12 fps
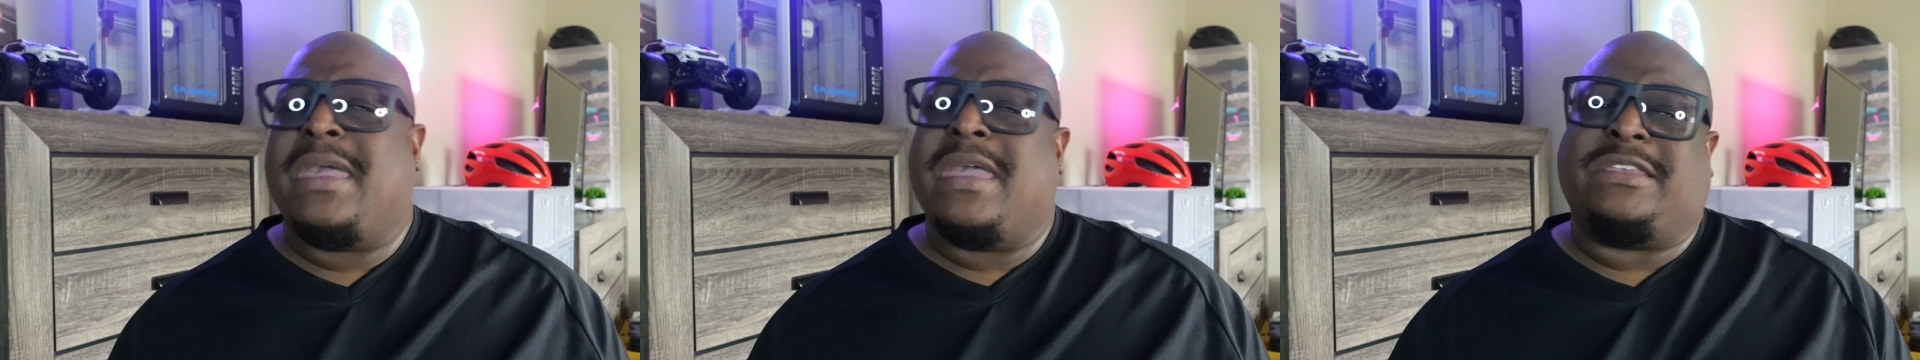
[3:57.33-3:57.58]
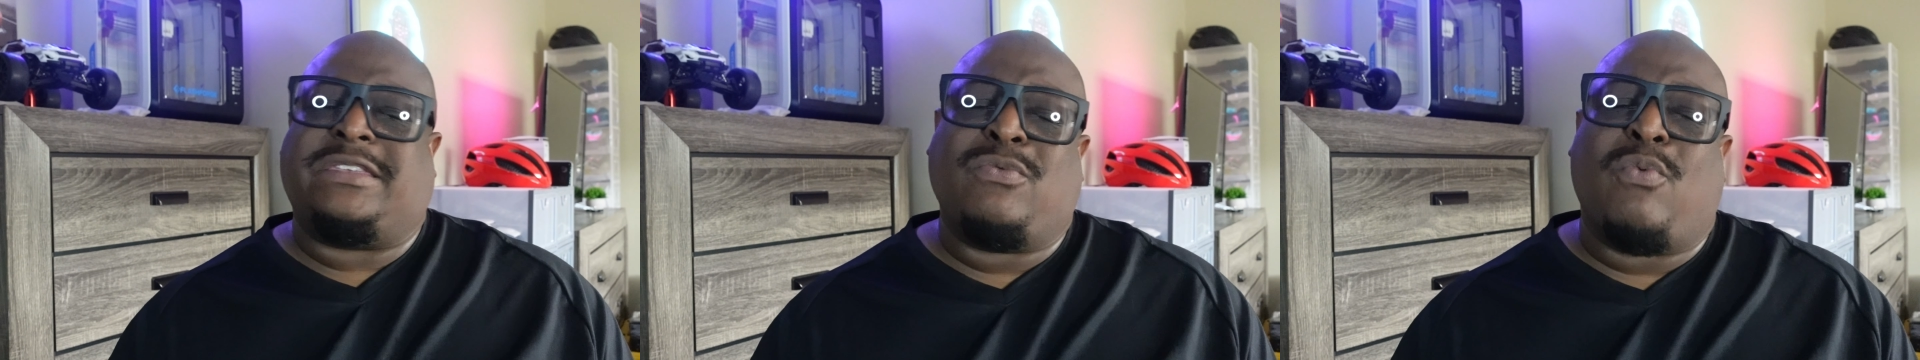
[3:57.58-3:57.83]

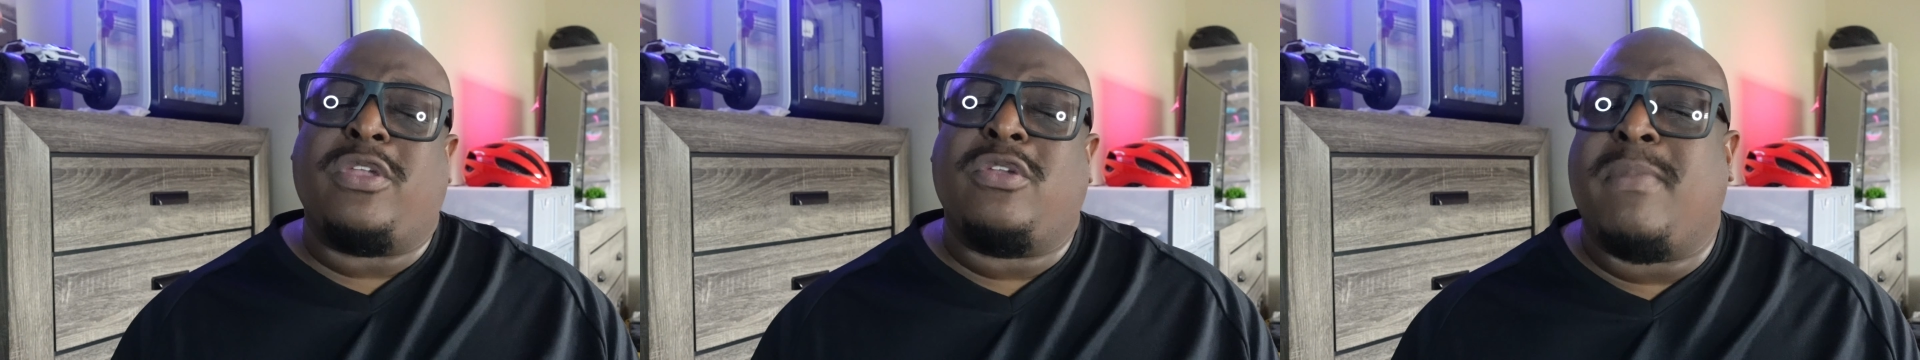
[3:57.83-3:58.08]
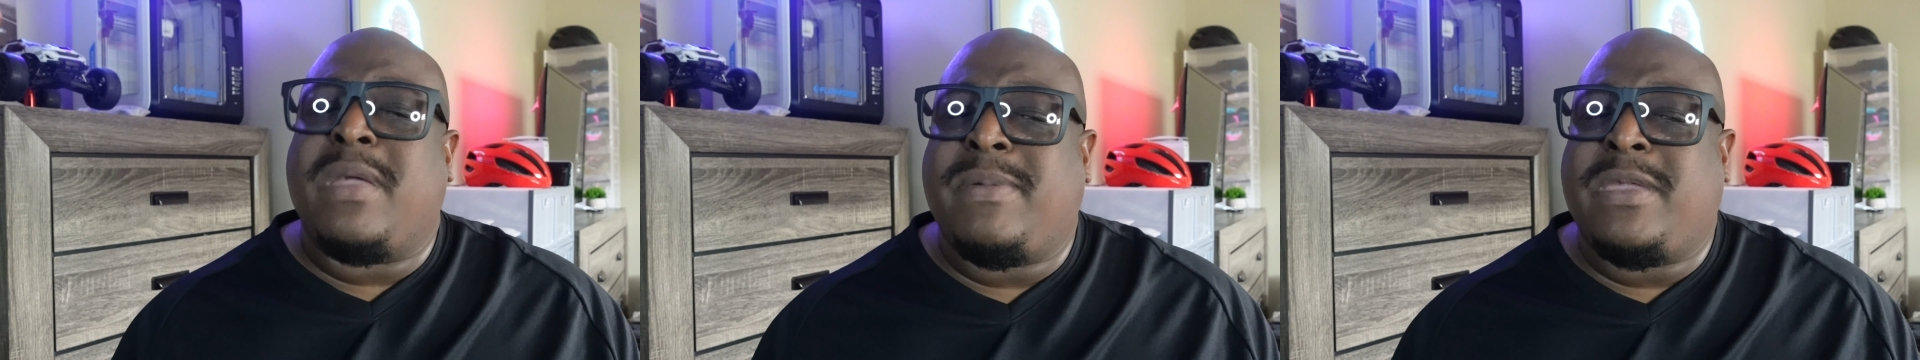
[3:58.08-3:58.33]
and see where you
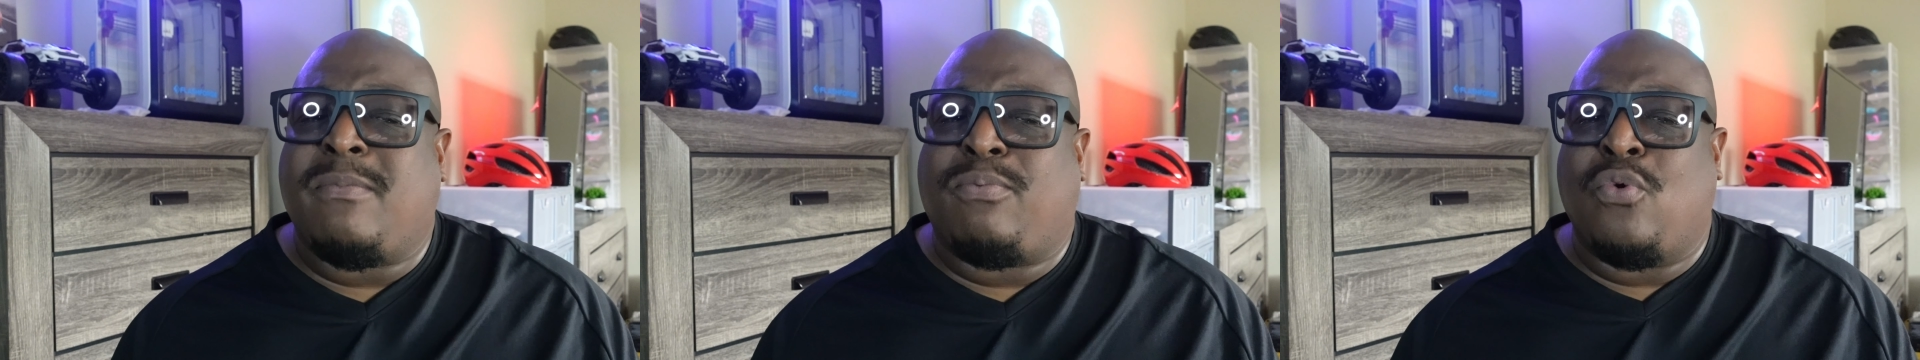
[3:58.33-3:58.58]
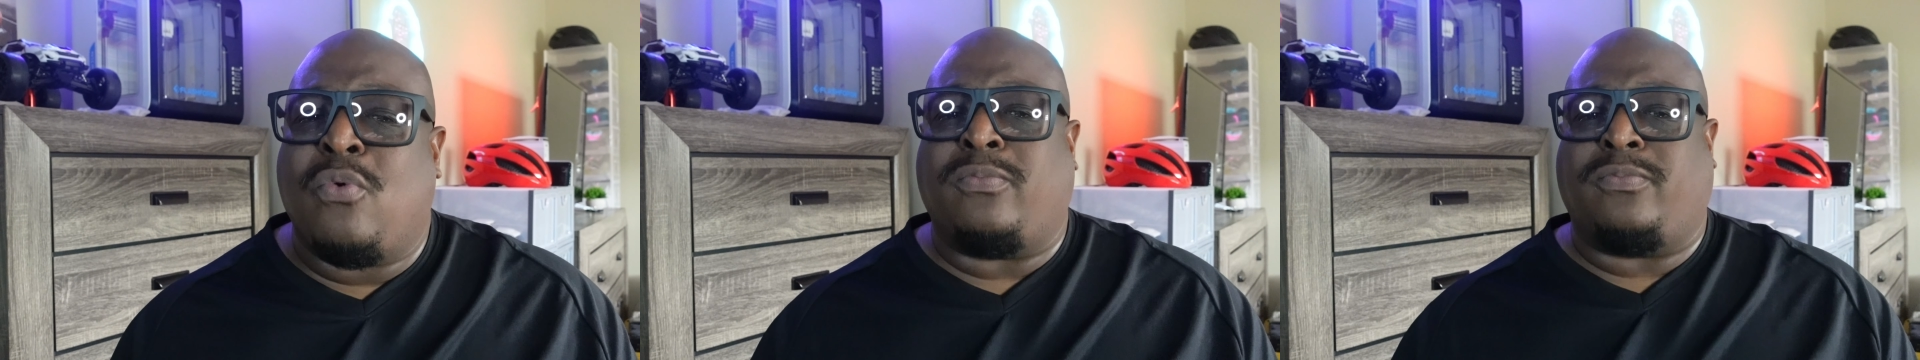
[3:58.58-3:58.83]
may be
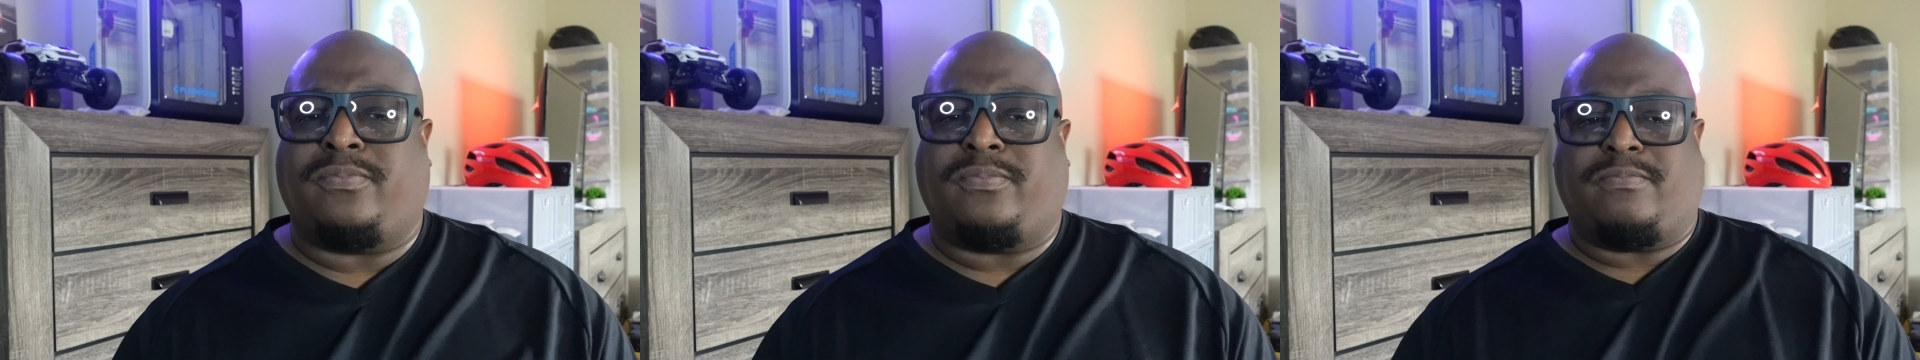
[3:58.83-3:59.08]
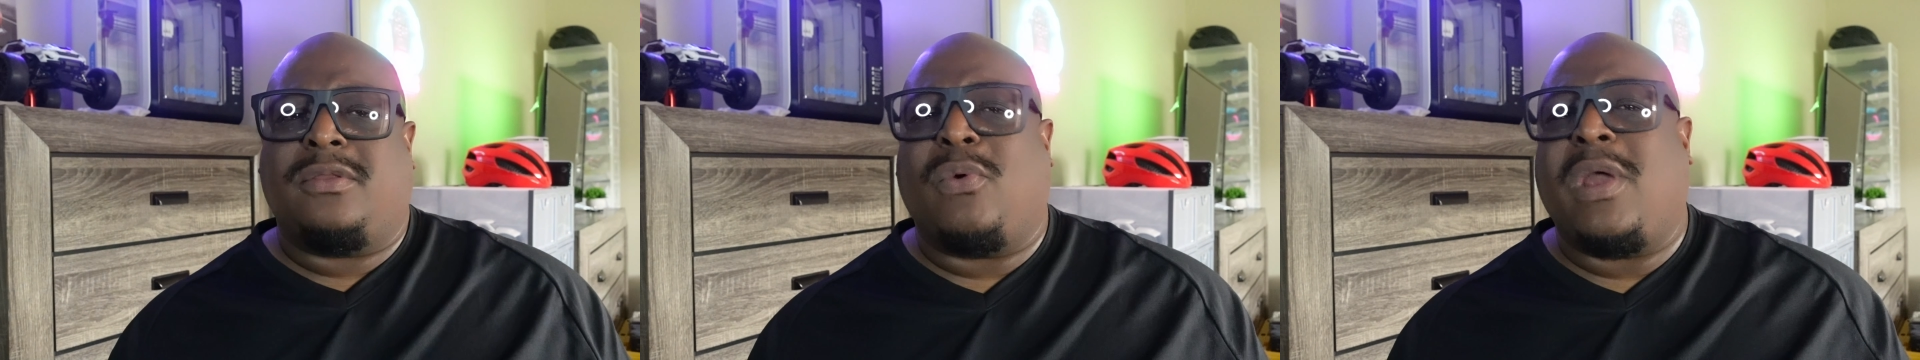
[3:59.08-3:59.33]
improving.
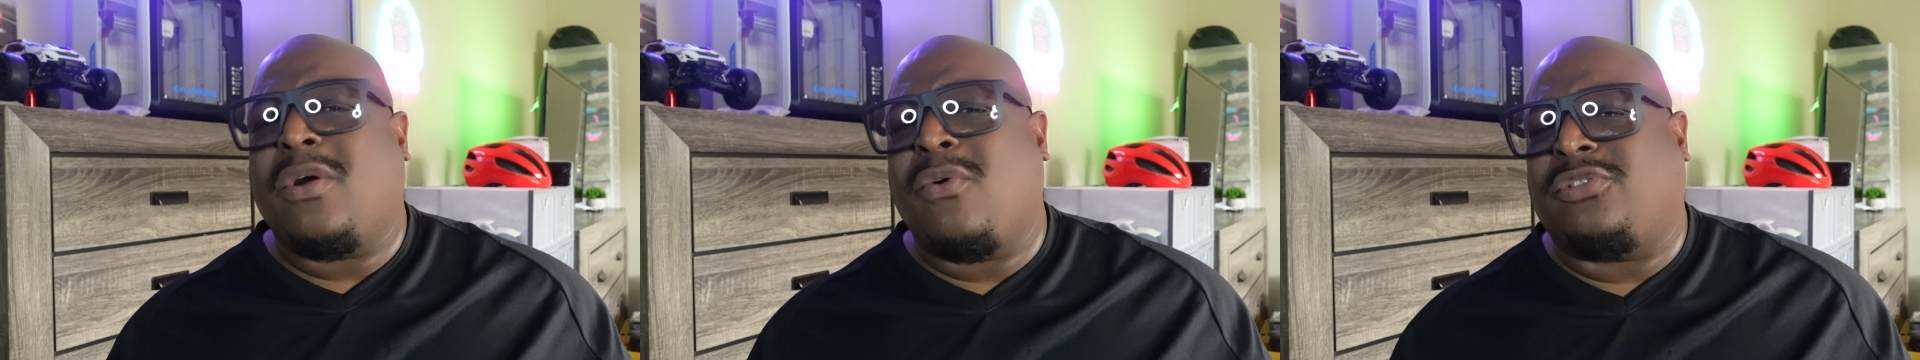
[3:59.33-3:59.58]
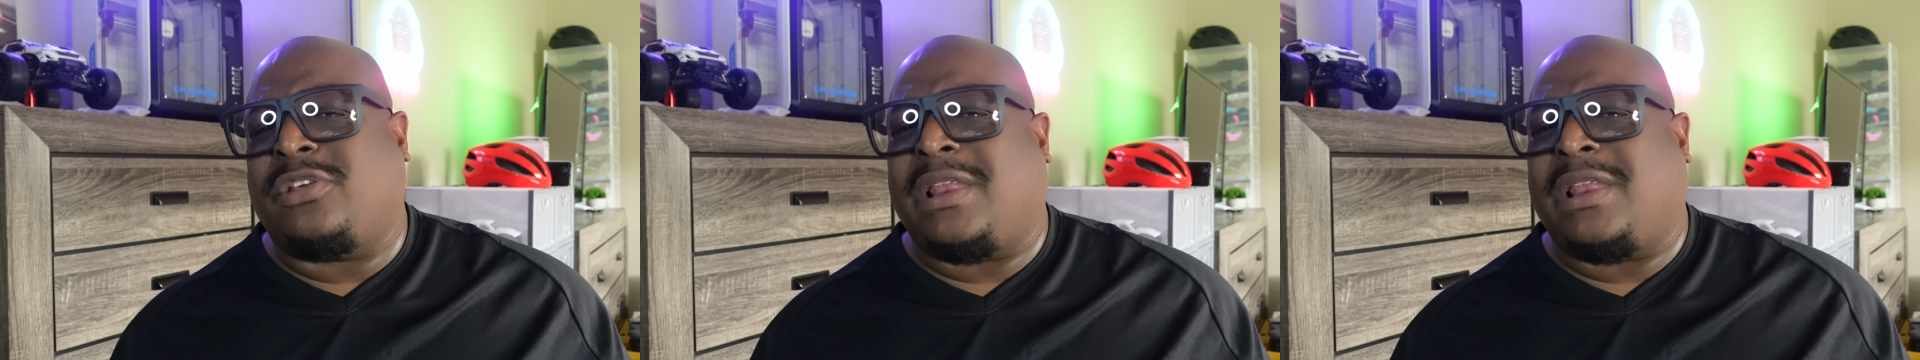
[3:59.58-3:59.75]
The radio is a